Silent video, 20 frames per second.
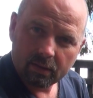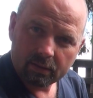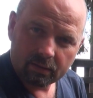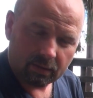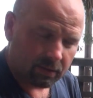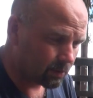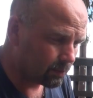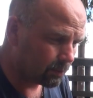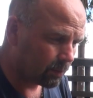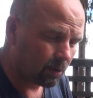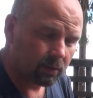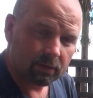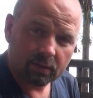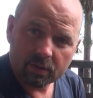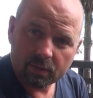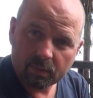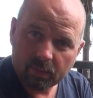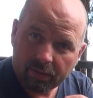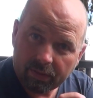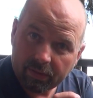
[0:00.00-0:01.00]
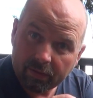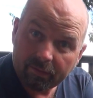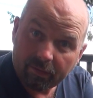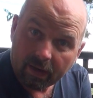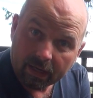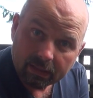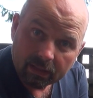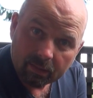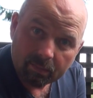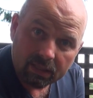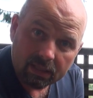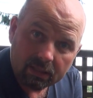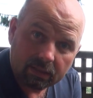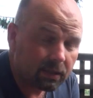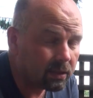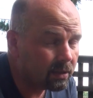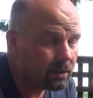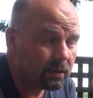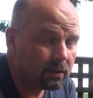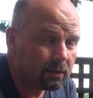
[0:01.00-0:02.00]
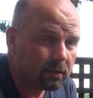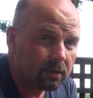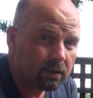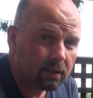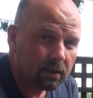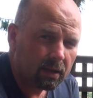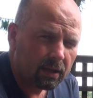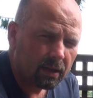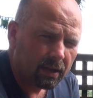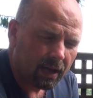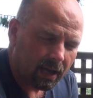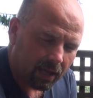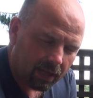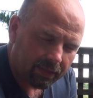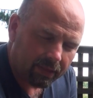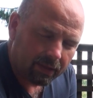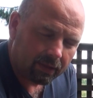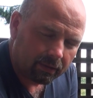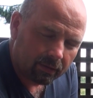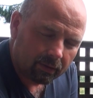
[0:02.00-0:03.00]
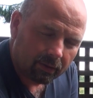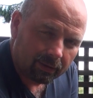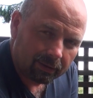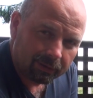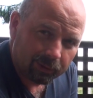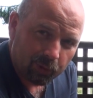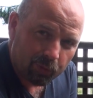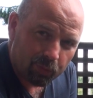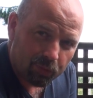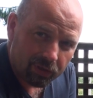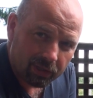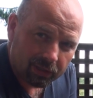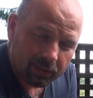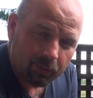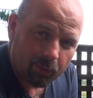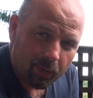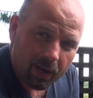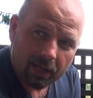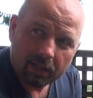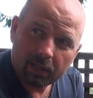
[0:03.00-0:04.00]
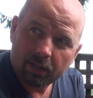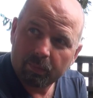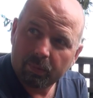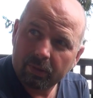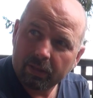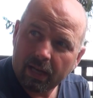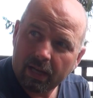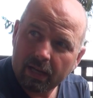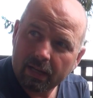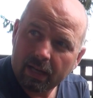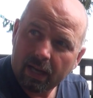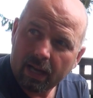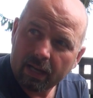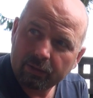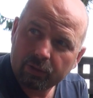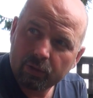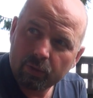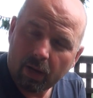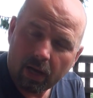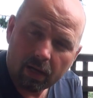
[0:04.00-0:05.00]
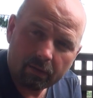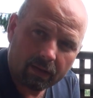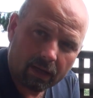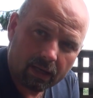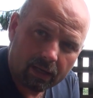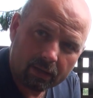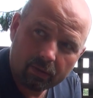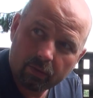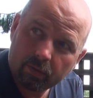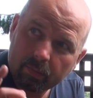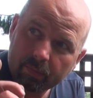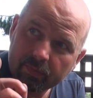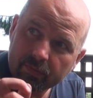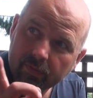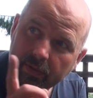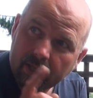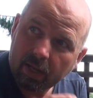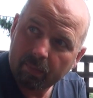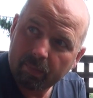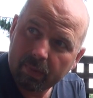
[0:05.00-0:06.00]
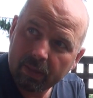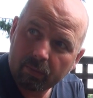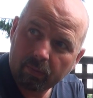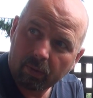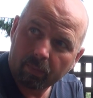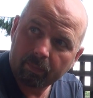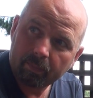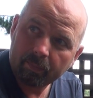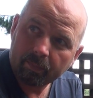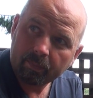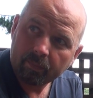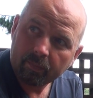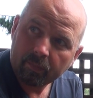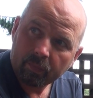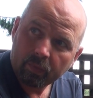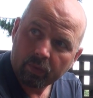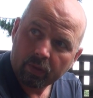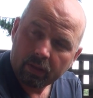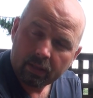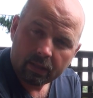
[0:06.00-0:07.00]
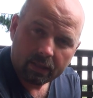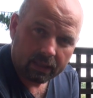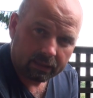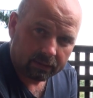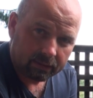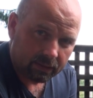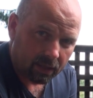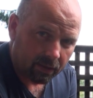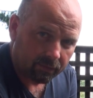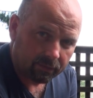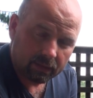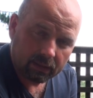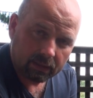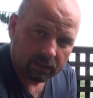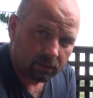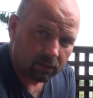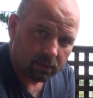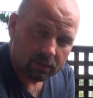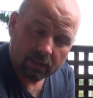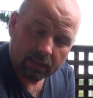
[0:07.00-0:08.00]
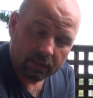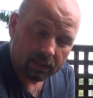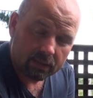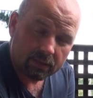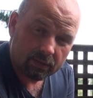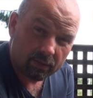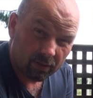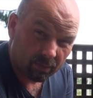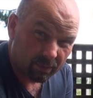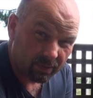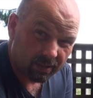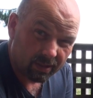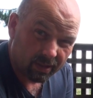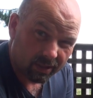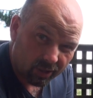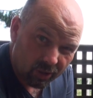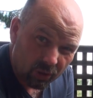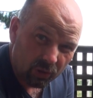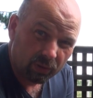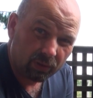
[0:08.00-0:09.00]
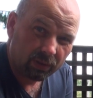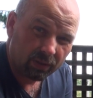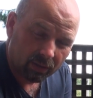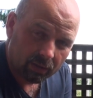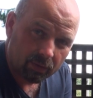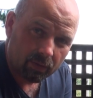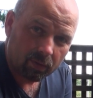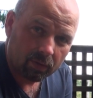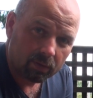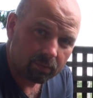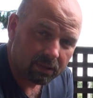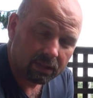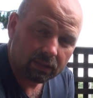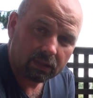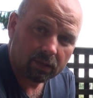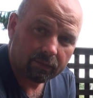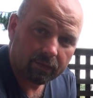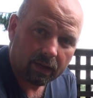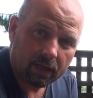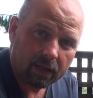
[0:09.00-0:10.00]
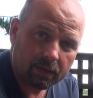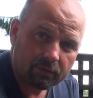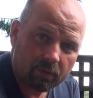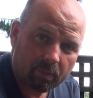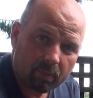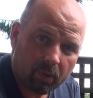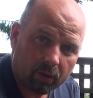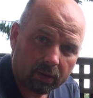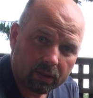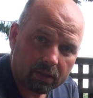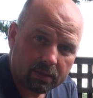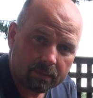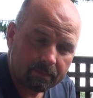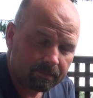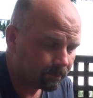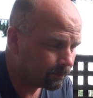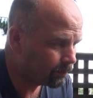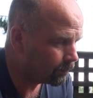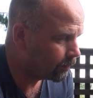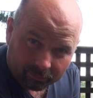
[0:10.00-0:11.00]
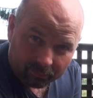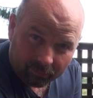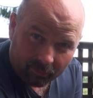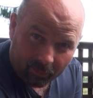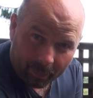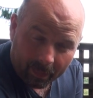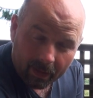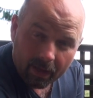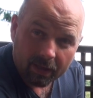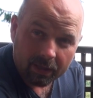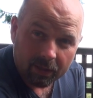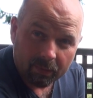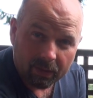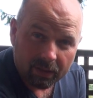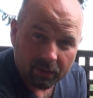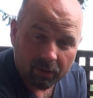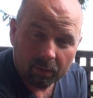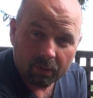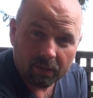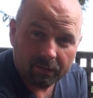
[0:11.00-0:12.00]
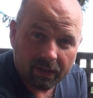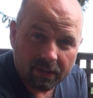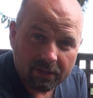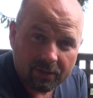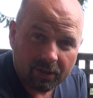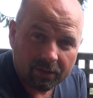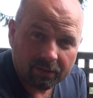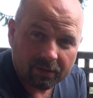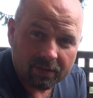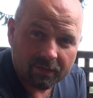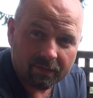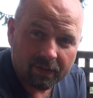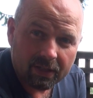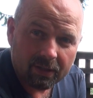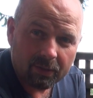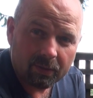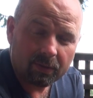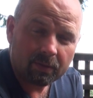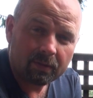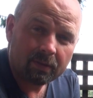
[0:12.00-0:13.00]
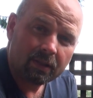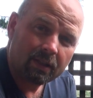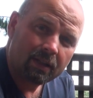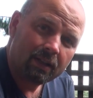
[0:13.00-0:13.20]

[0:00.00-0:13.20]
to the ones with the finer media in. I think they'll all do pretty well, but I do have high hopes for that big one. It definitely looks like it's going to be a good grown media for hydroponics. Anyway, I hope you've enjoyed this video.